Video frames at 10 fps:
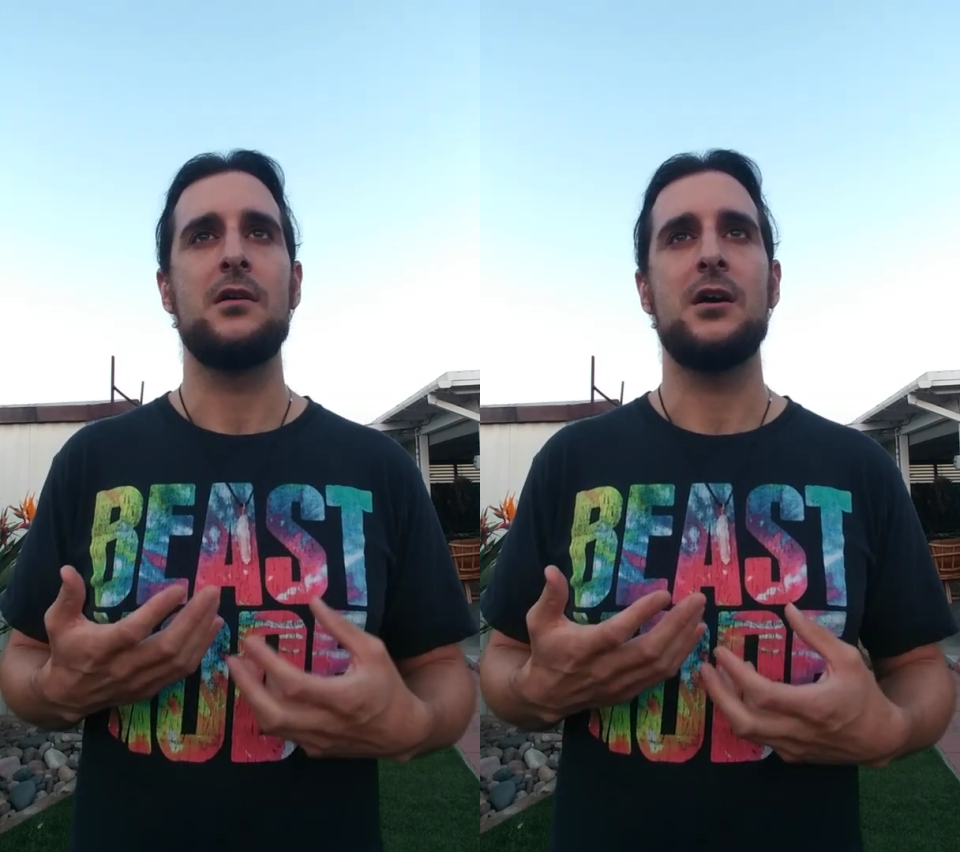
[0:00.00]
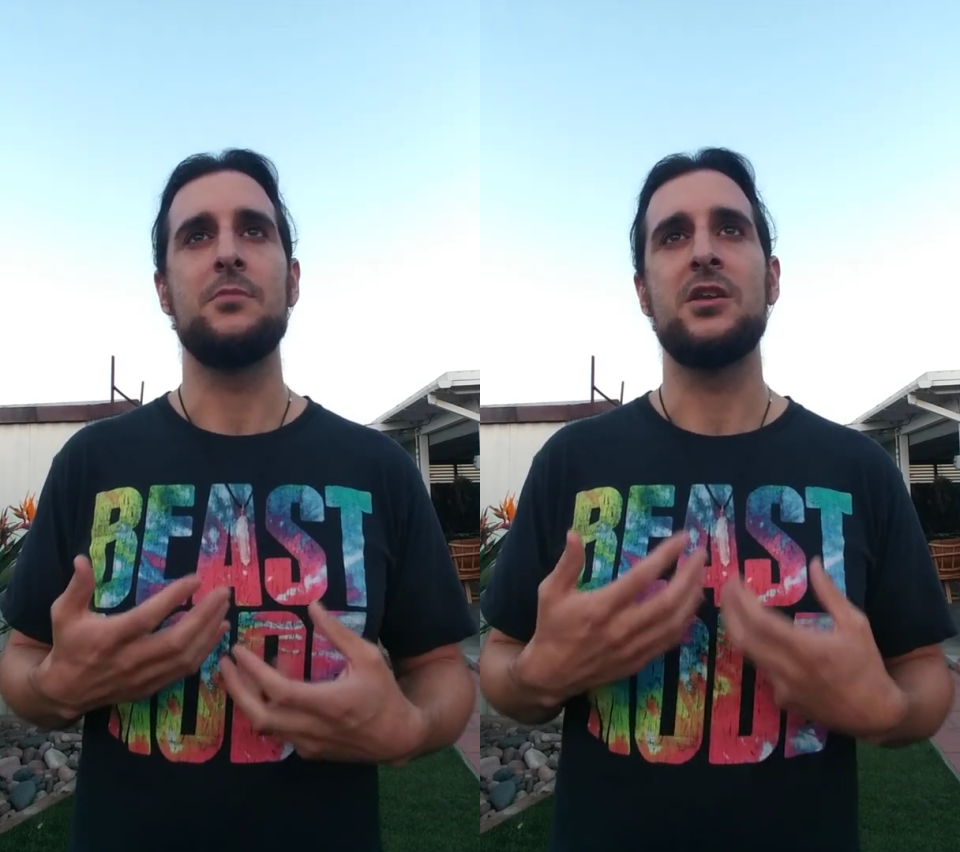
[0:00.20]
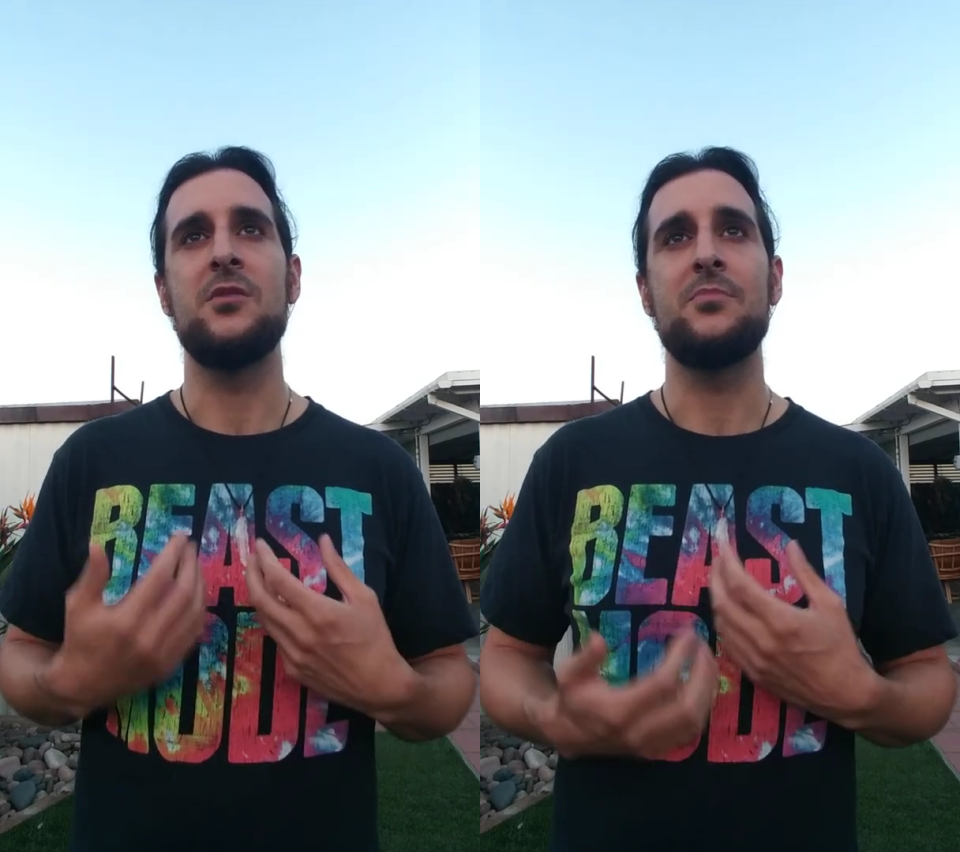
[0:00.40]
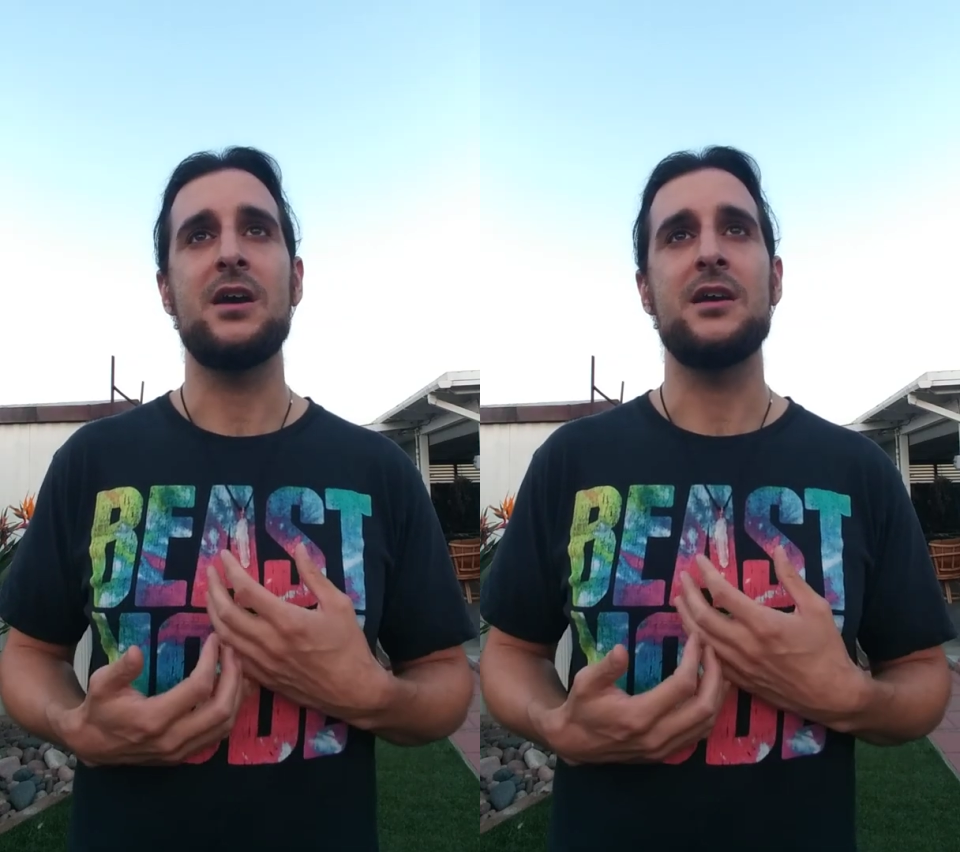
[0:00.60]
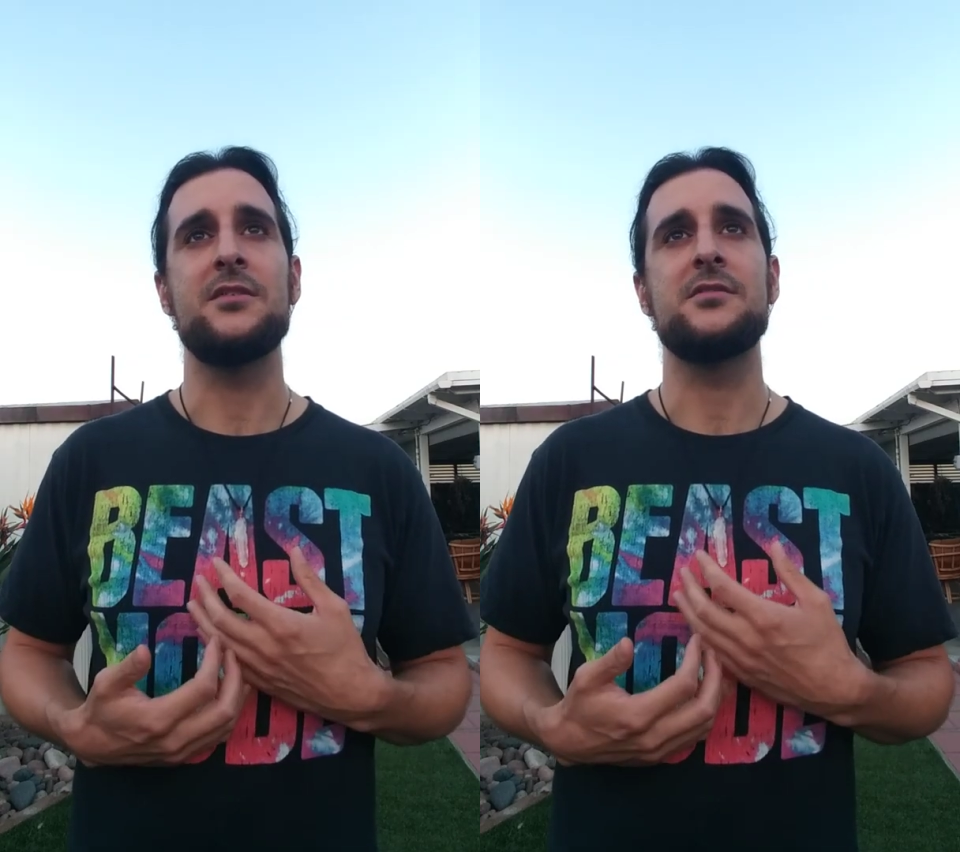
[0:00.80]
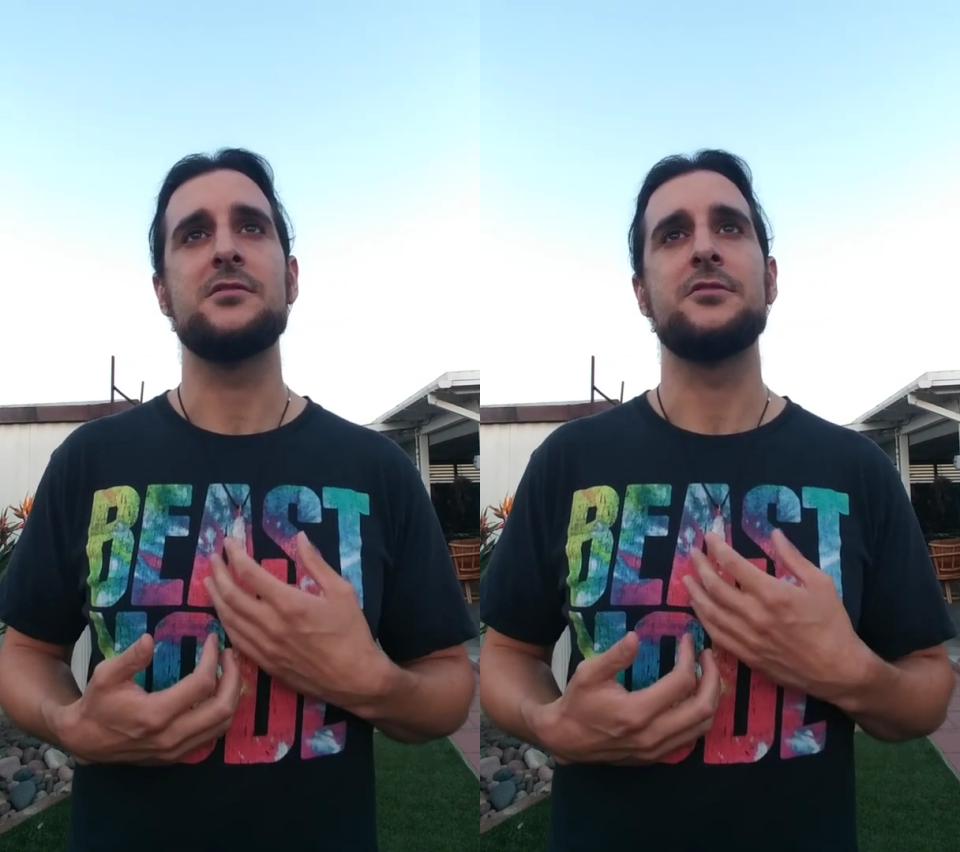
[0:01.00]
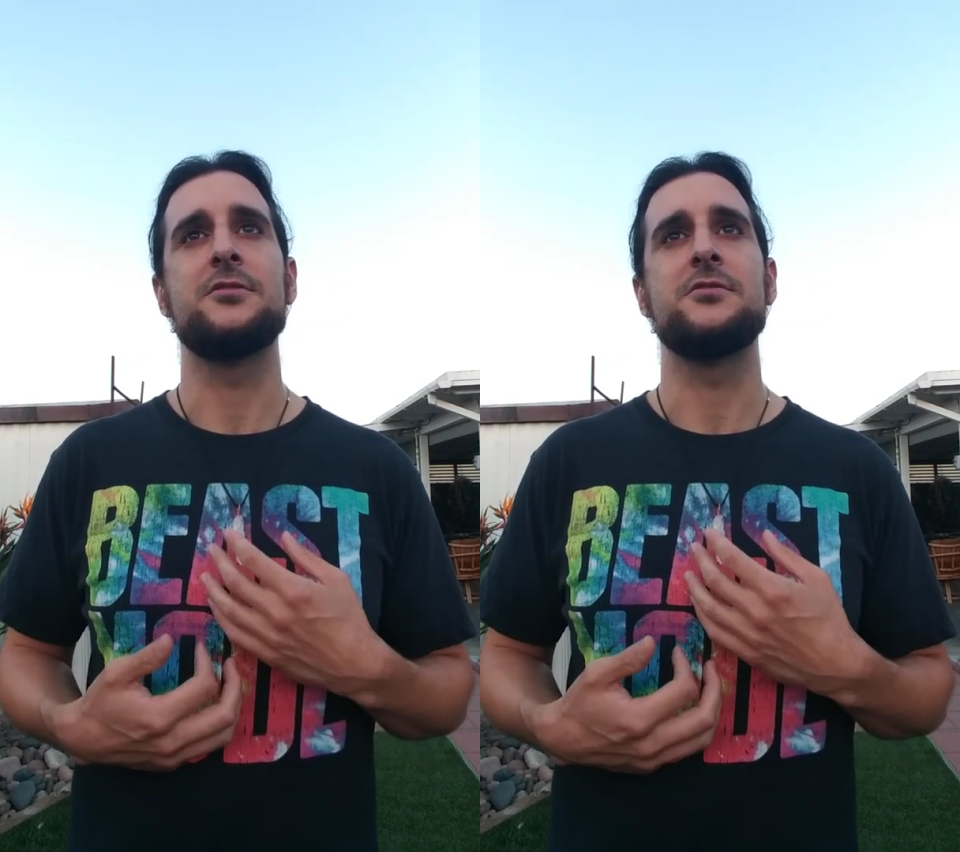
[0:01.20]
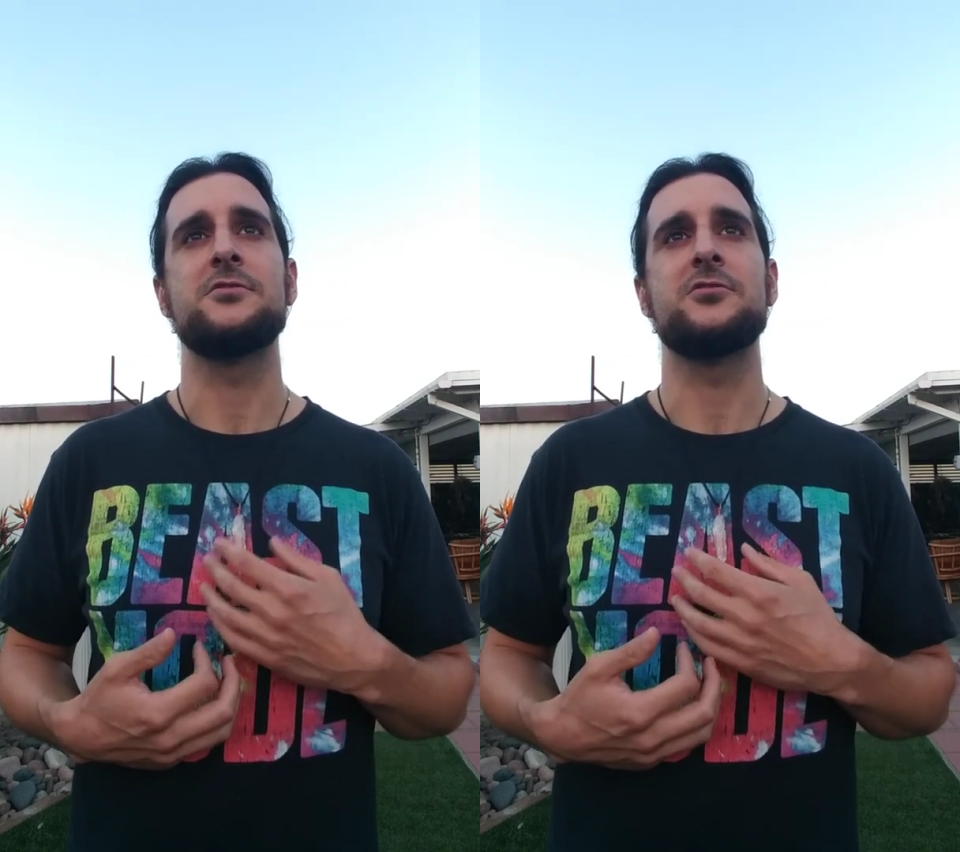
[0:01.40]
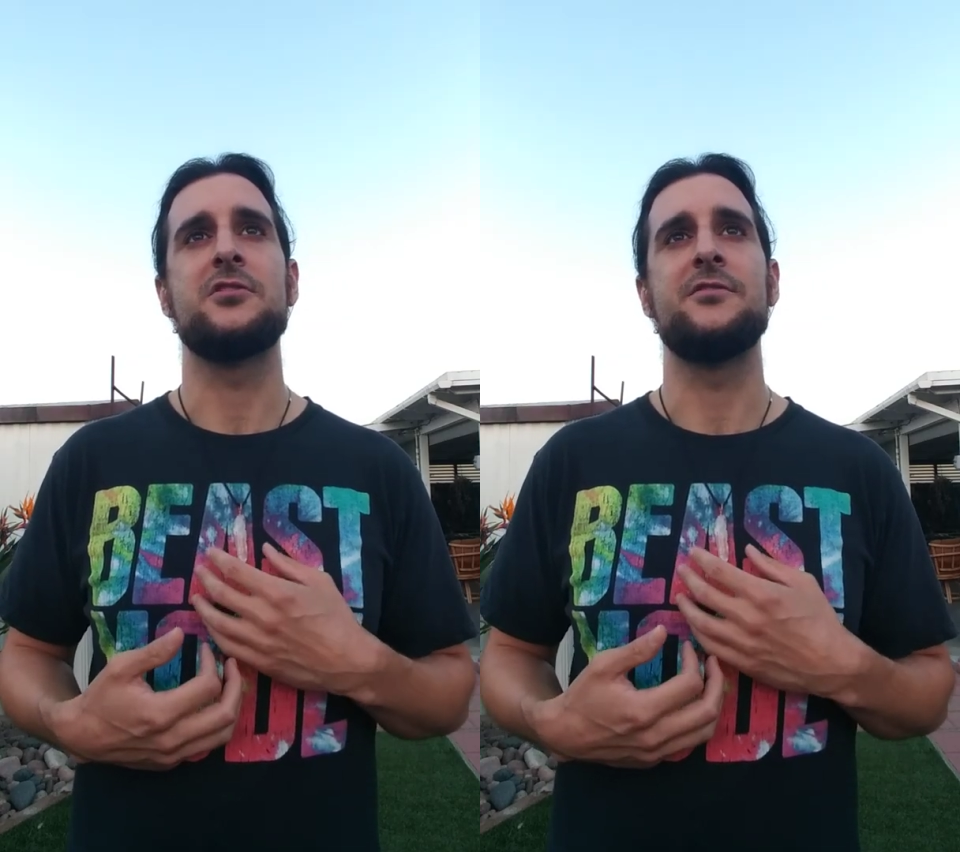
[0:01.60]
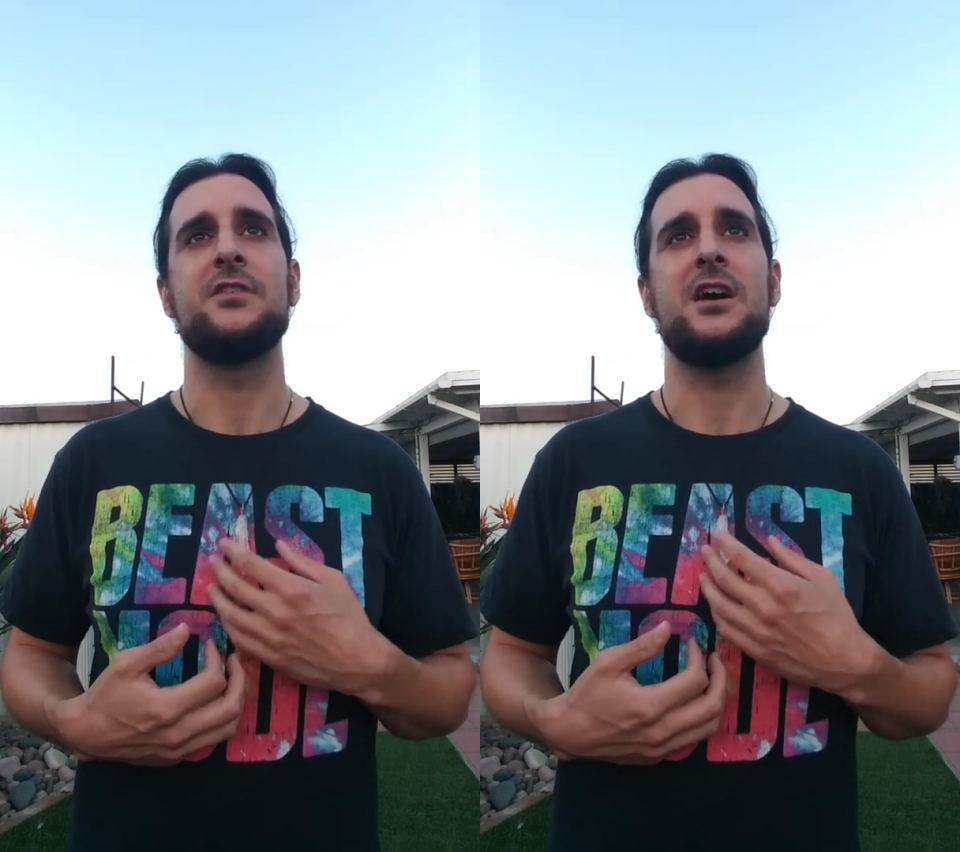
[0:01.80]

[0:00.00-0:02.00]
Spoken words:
I'm an empath, so